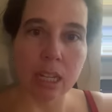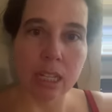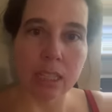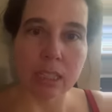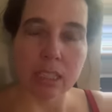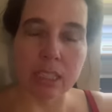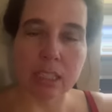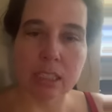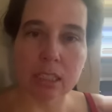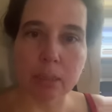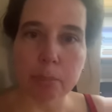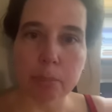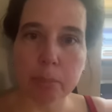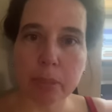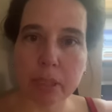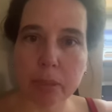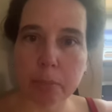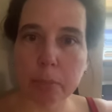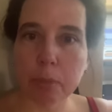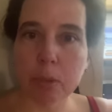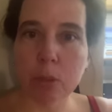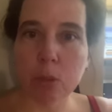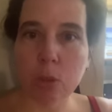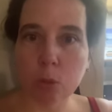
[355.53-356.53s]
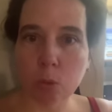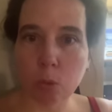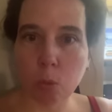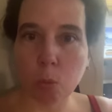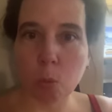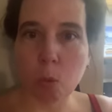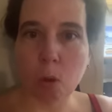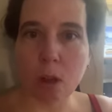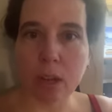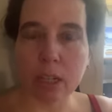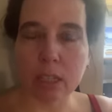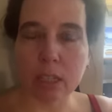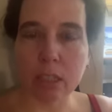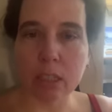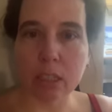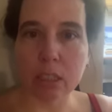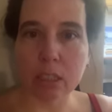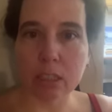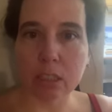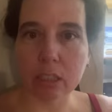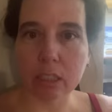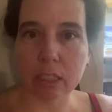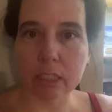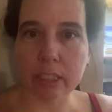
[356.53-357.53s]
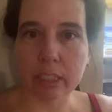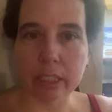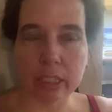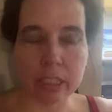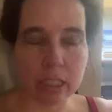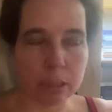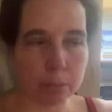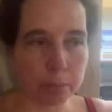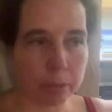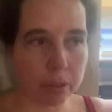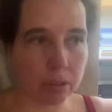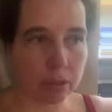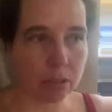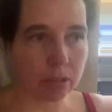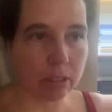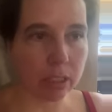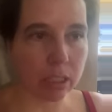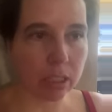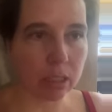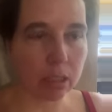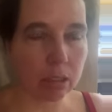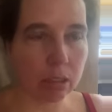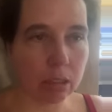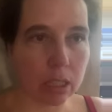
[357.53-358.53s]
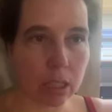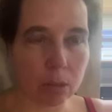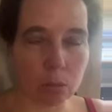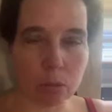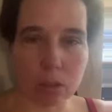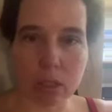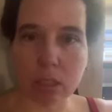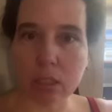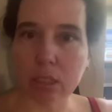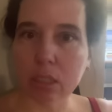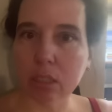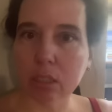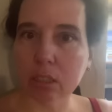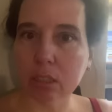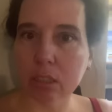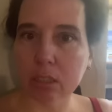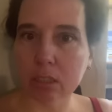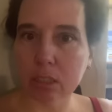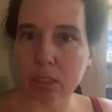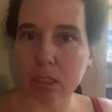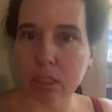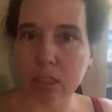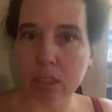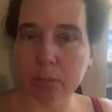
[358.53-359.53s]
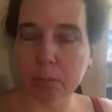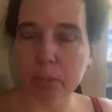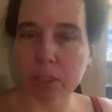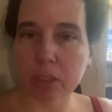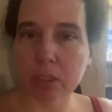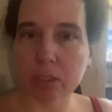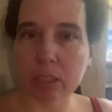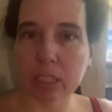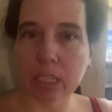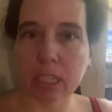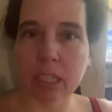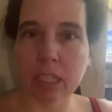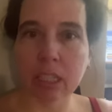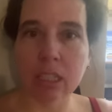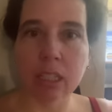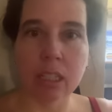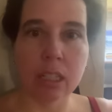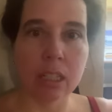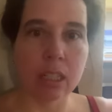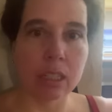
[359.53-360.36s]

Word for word: These are people who want to look good. They're hypocritical. They want to look good to the community.